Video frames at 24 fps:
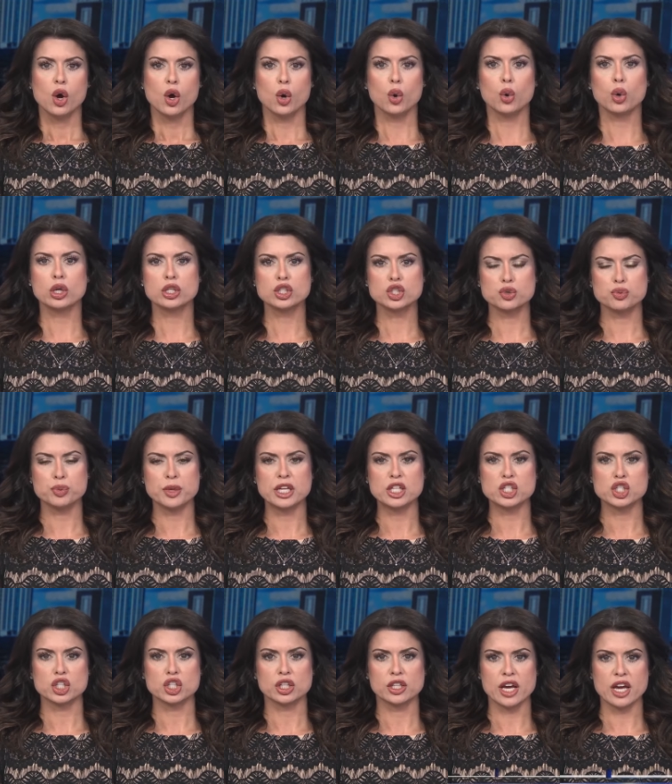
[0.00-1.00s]
Orange
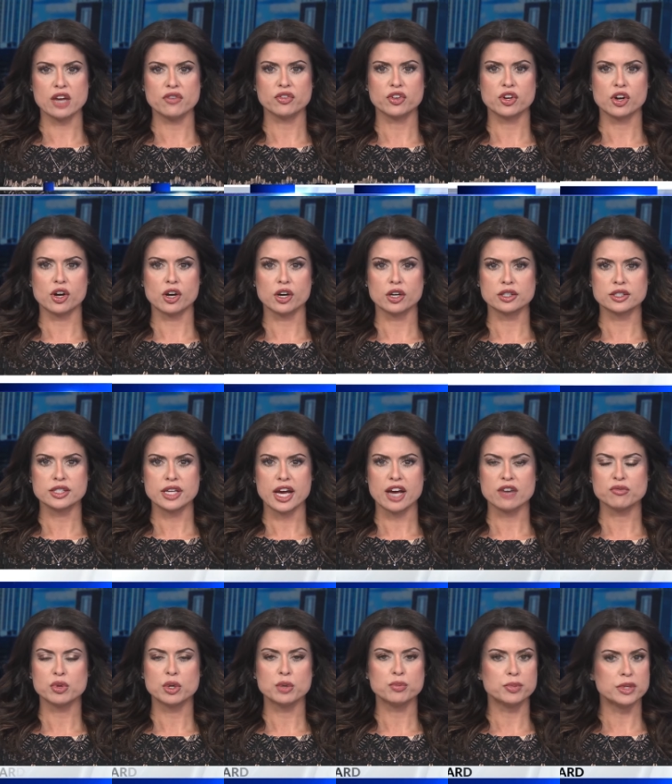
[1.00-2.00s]
Beach lifeguards
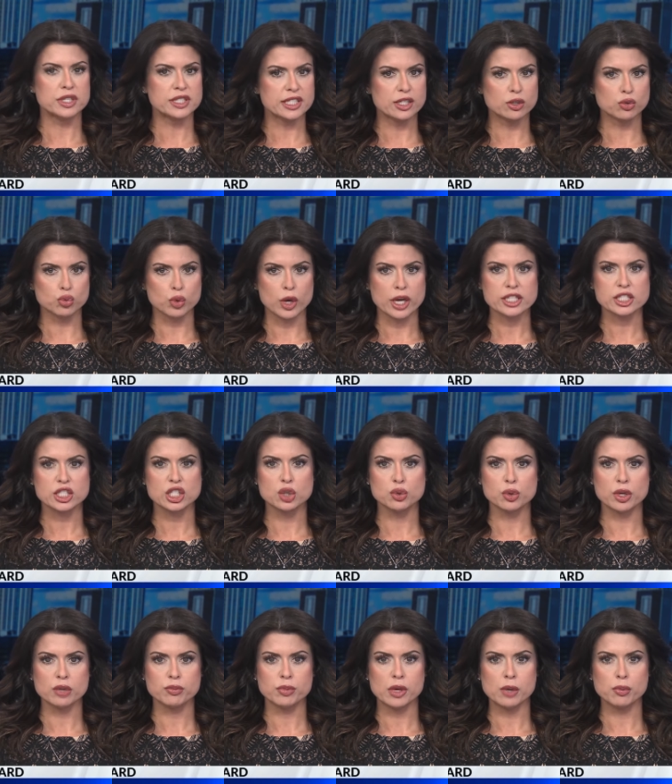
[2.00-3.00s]
have been busy
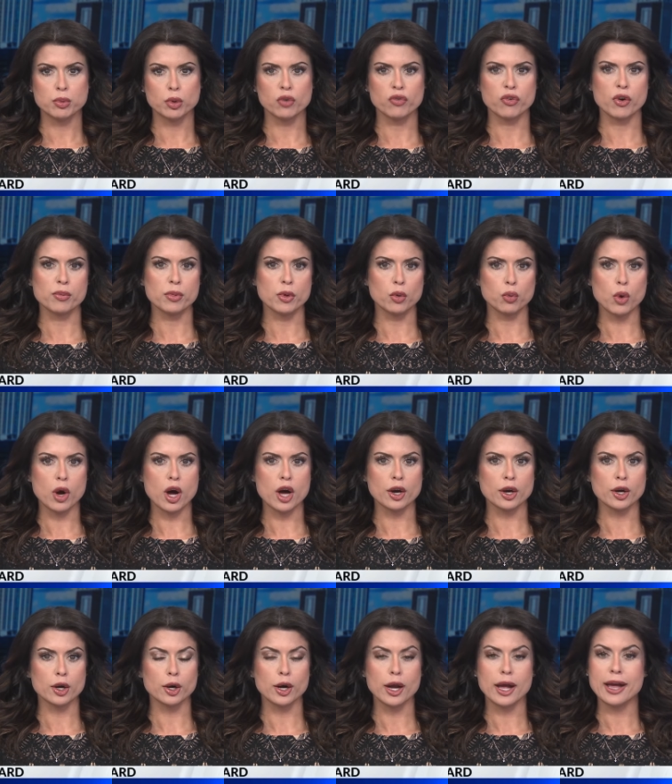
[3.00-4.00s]
rescuing people from the
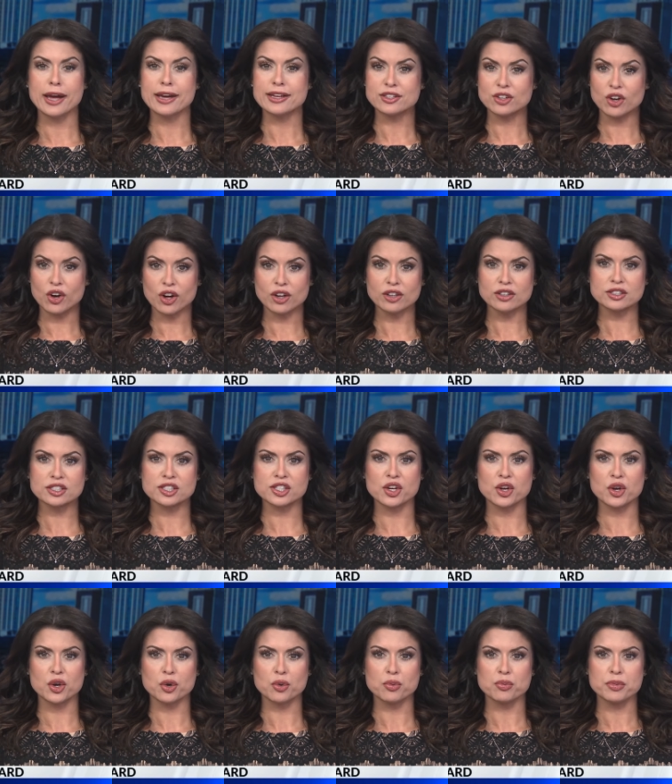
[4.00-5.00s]
water and
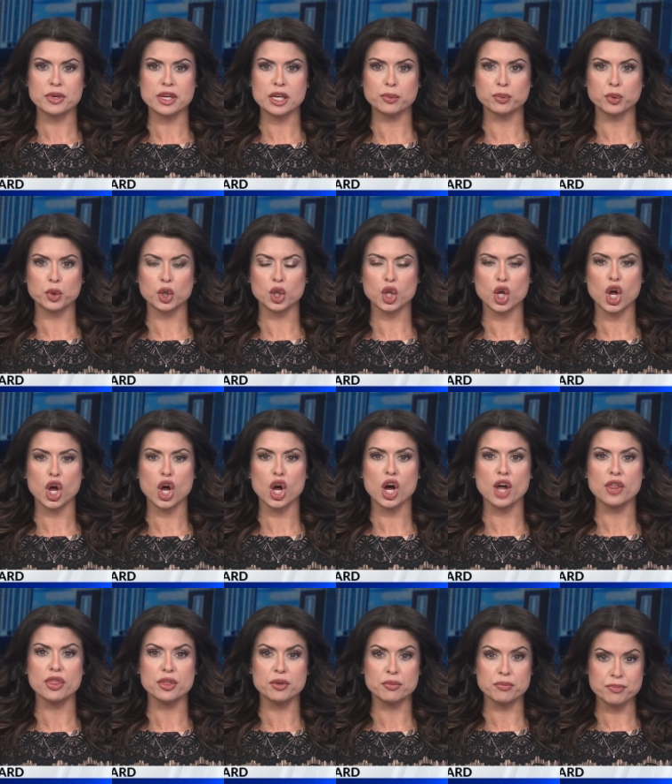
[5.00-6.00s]
also people
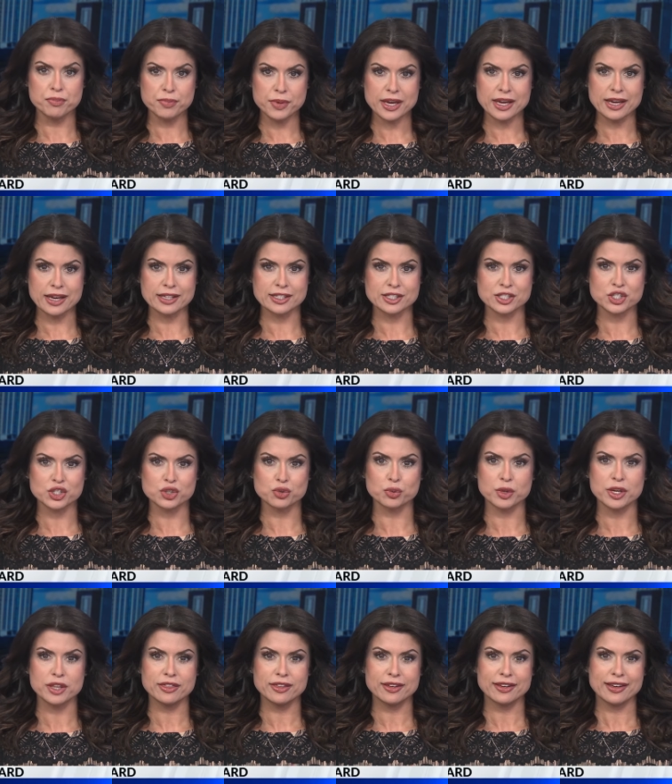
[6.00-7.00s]
on the beach
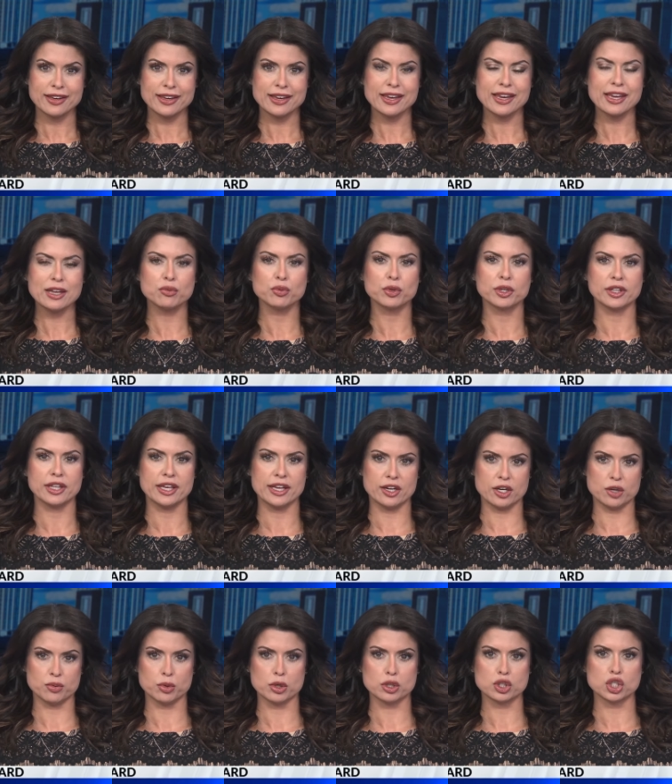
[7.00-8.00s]
with heat
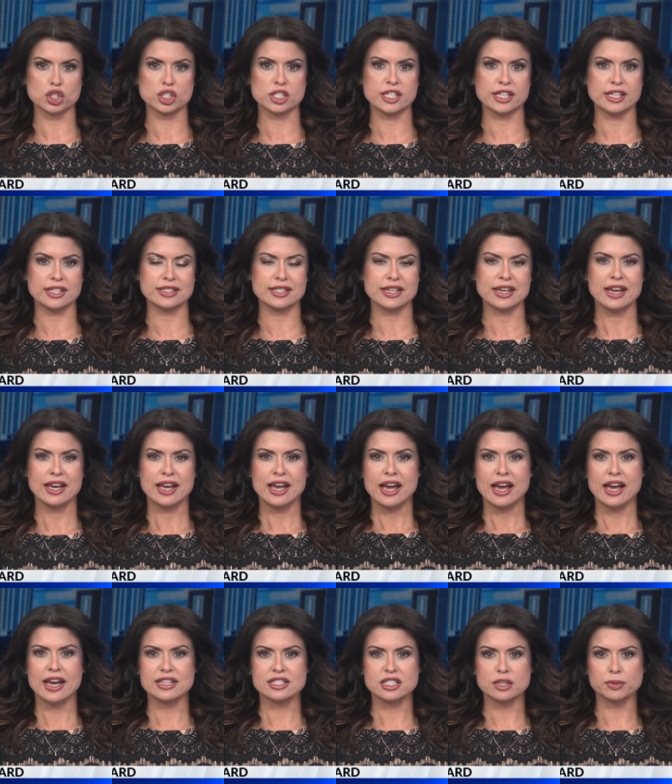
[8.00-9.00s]
related emergencies.
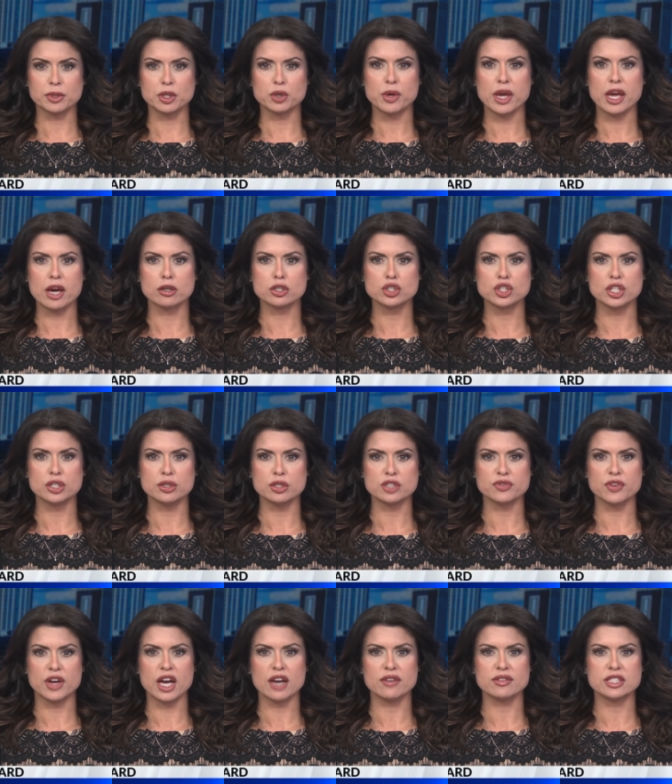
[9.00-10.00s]
As WKRG
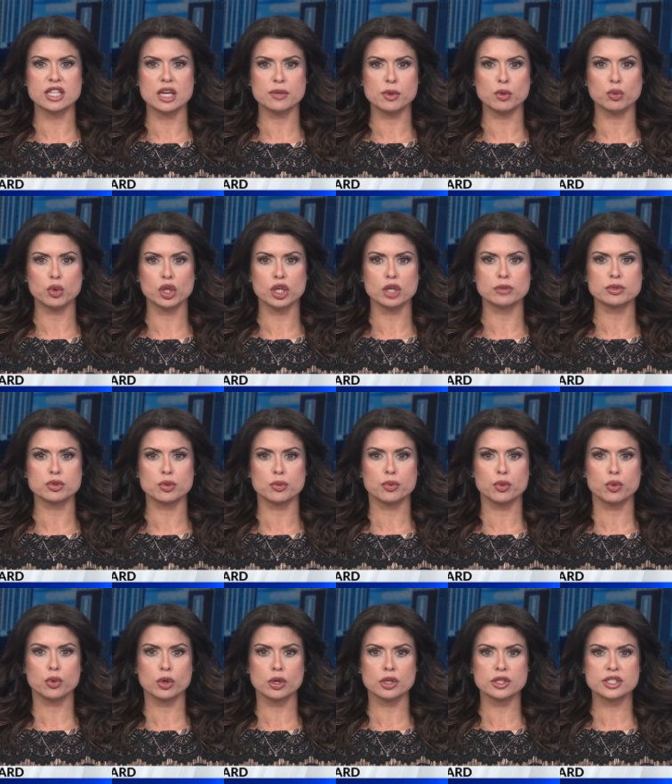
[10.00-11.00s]
News 5's Debbie Williams
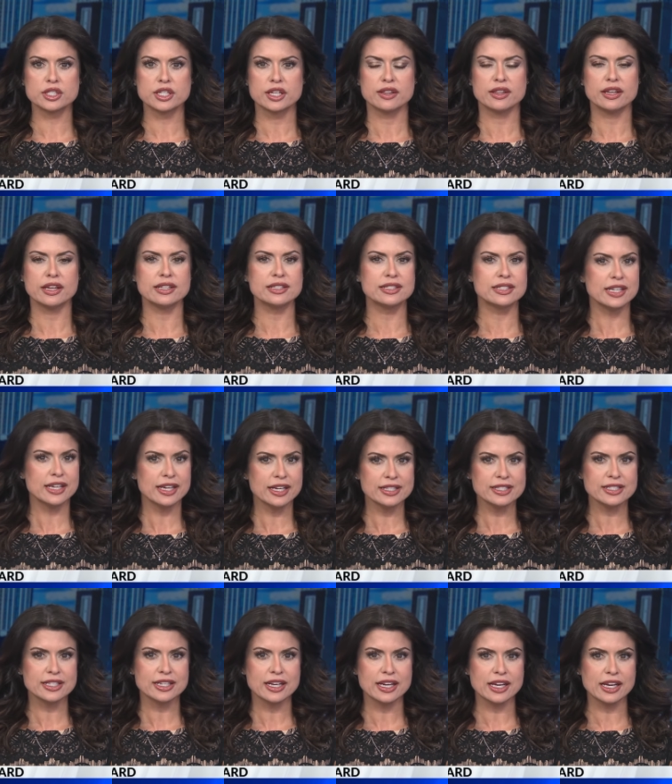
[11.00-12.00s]
reports, the
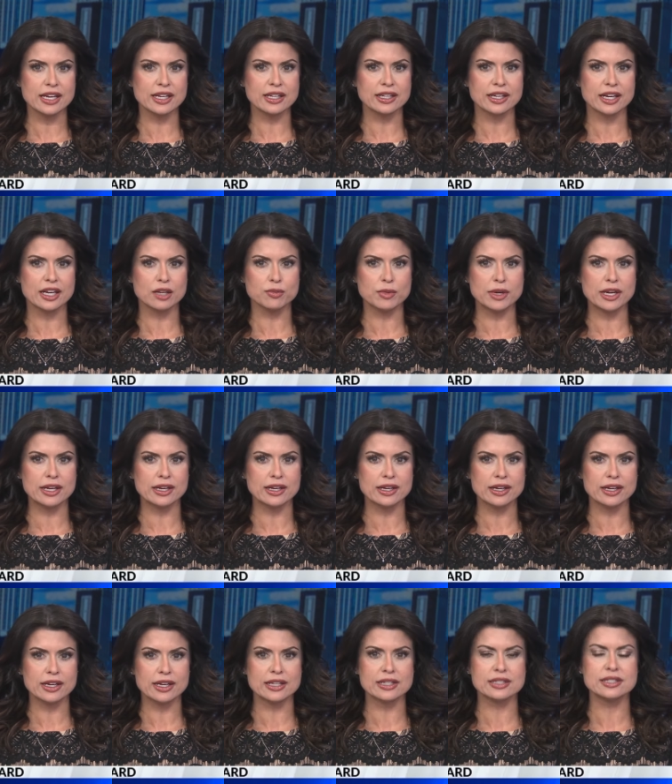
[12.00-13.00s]
intense heat can mean
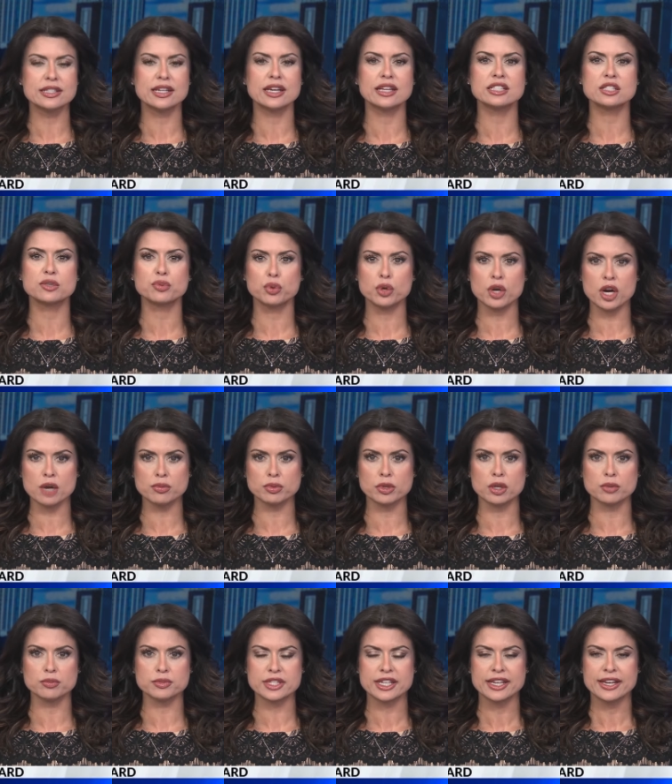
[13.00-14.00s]
intense
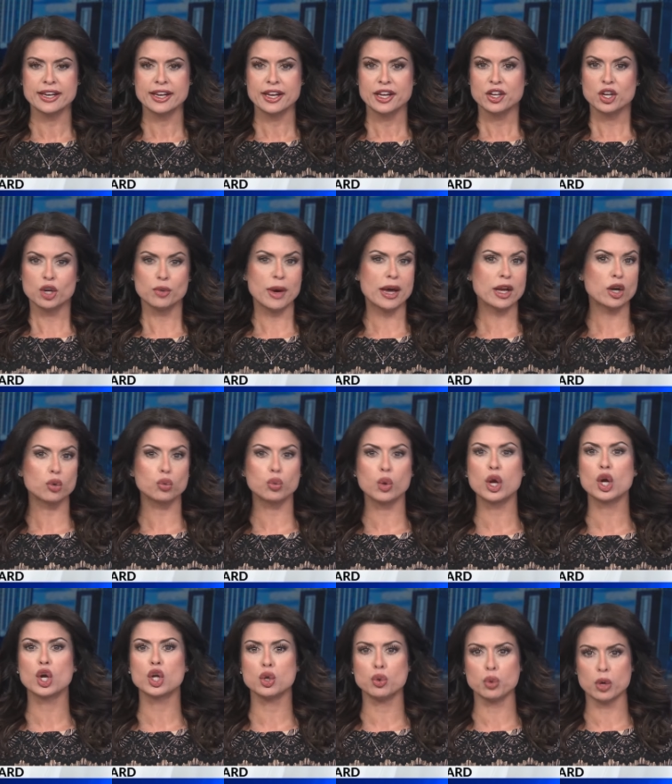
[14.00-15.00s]
problems no matter
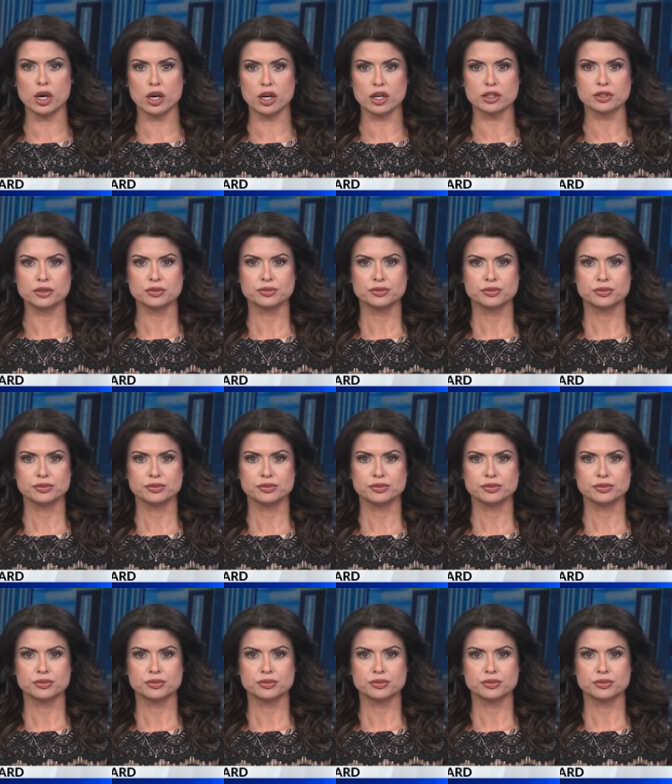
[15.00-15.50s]
where you are.